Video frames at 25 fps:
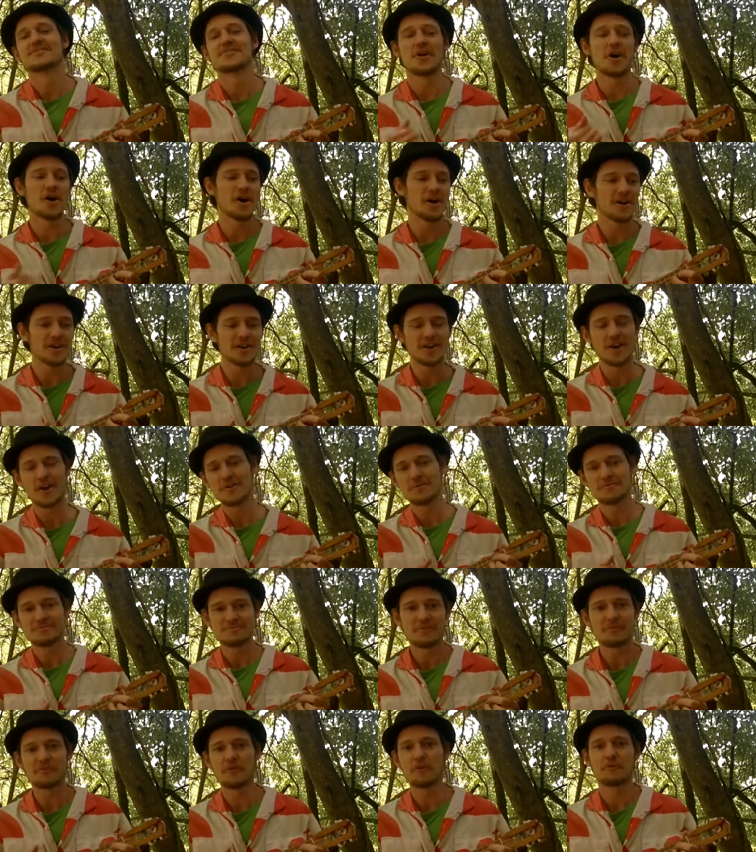So, you
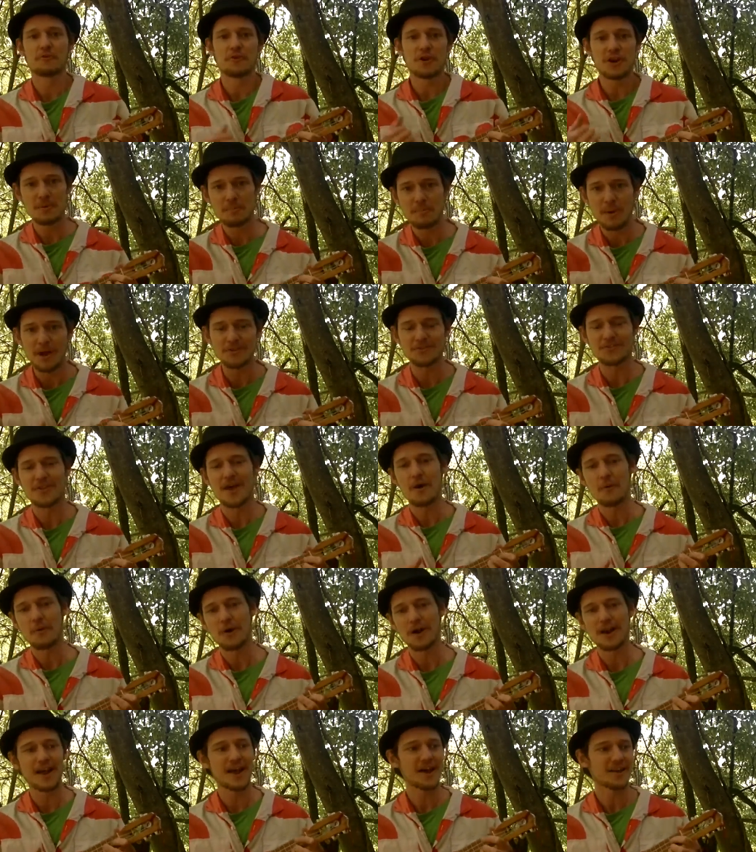know, feel free to bust
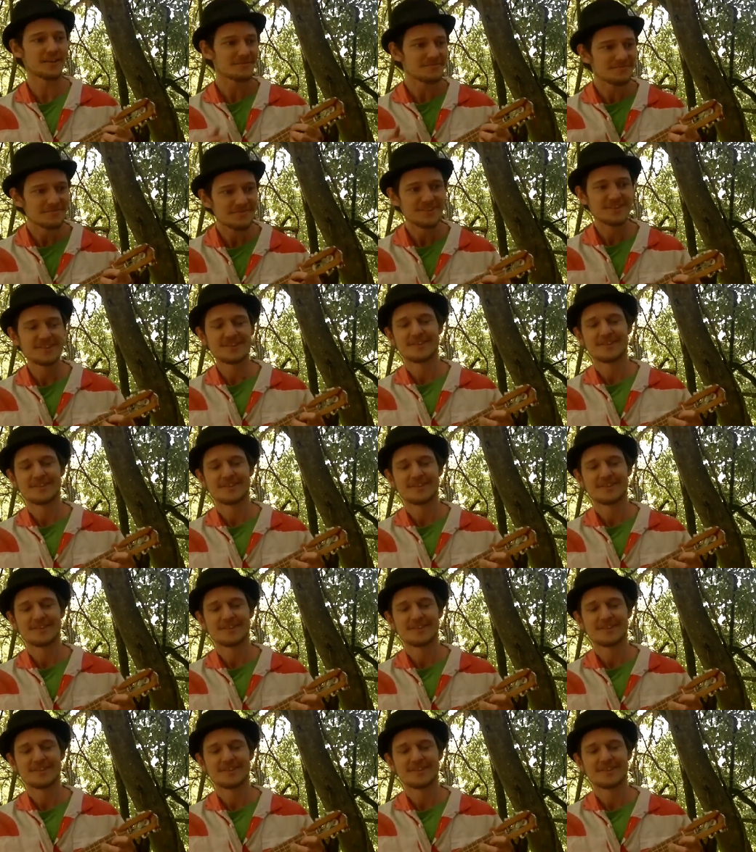that one out,